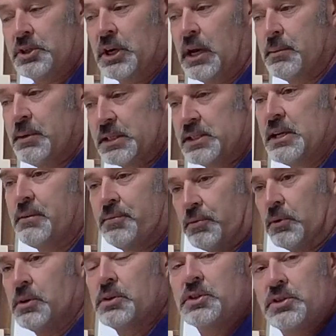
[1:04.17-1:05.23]
job except
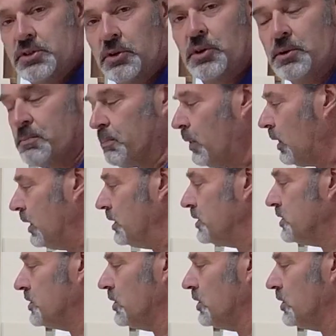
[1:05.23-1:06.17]
for certain parts.